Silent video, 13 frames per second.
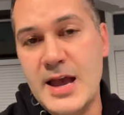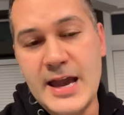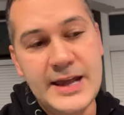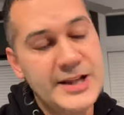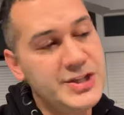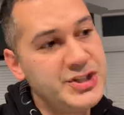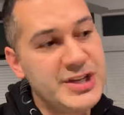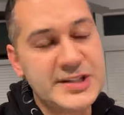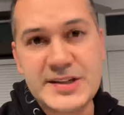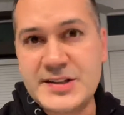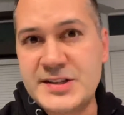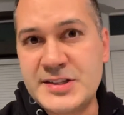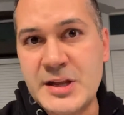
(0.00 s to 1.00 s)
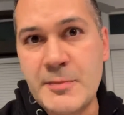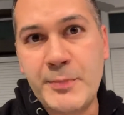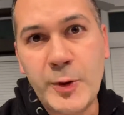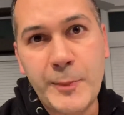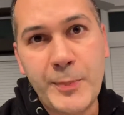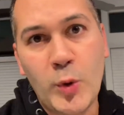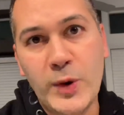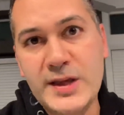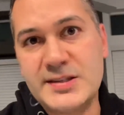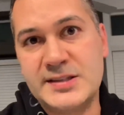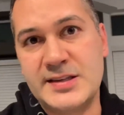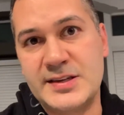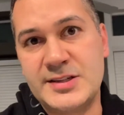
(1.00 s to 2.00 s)
And it's just a simple point
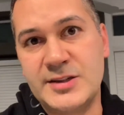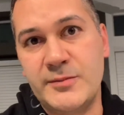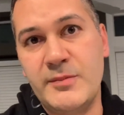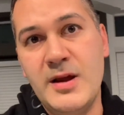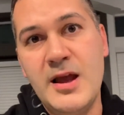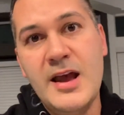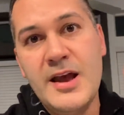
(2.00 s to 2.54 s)
system